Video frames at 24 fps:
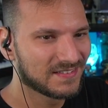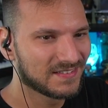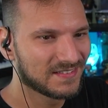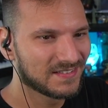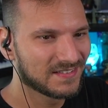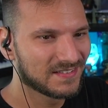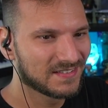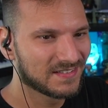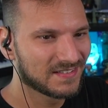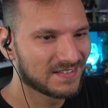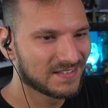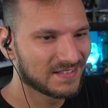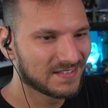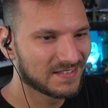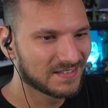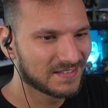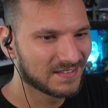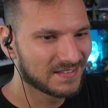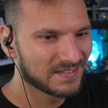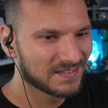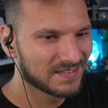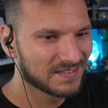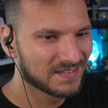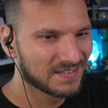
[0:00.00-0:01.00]
What if it's just
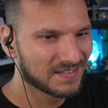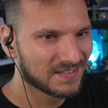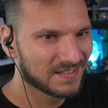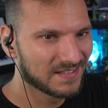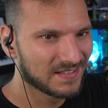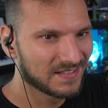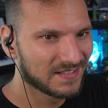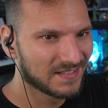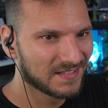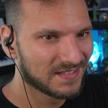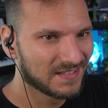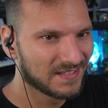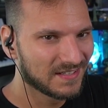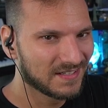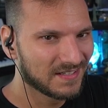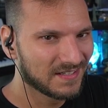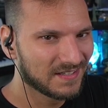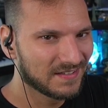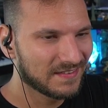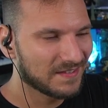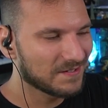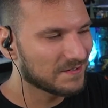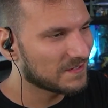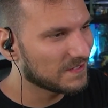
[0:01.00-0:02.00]
like a
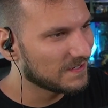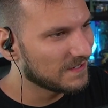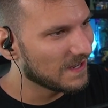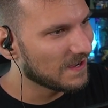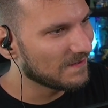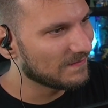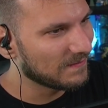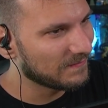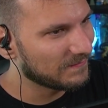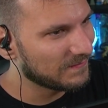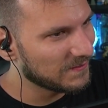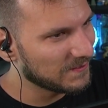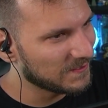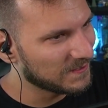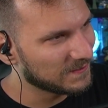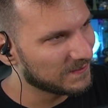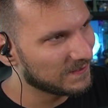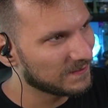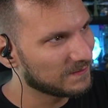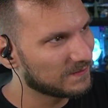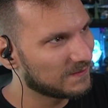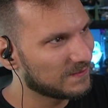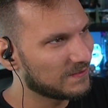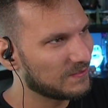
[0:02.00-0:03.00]
little? There's enough of you to
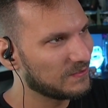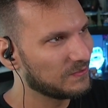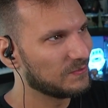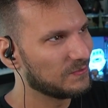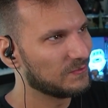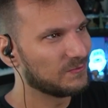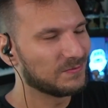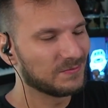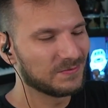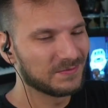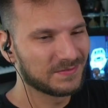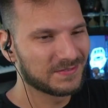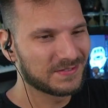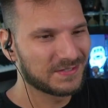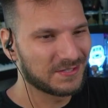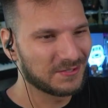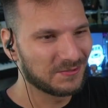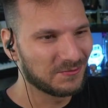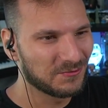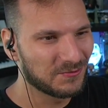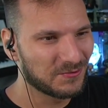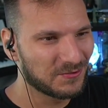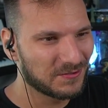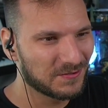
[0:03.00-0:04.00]
do two,
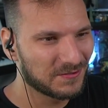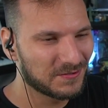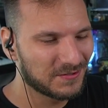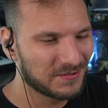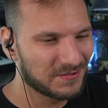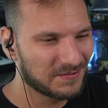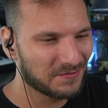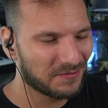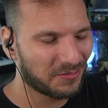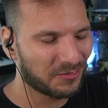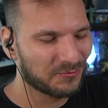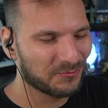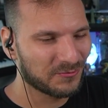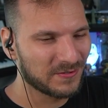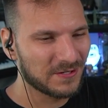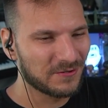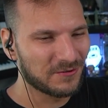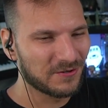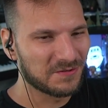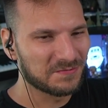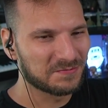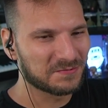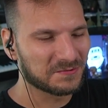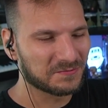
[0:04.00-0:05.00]
two, three
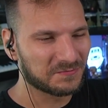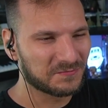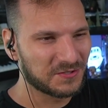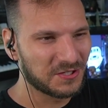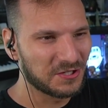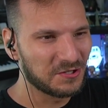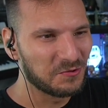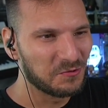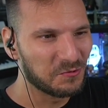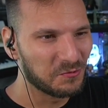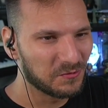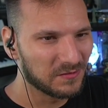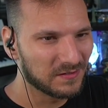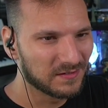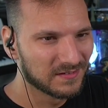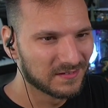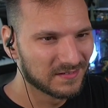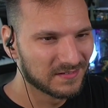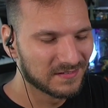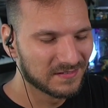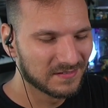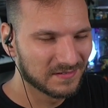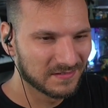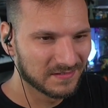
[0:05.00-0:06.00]
groups of two. Reason?
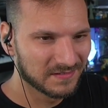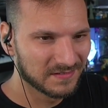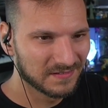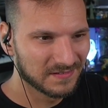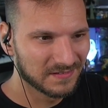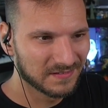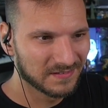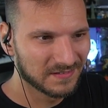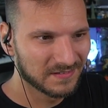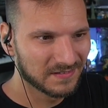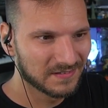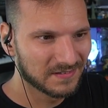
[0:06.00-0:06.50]
Or what if it's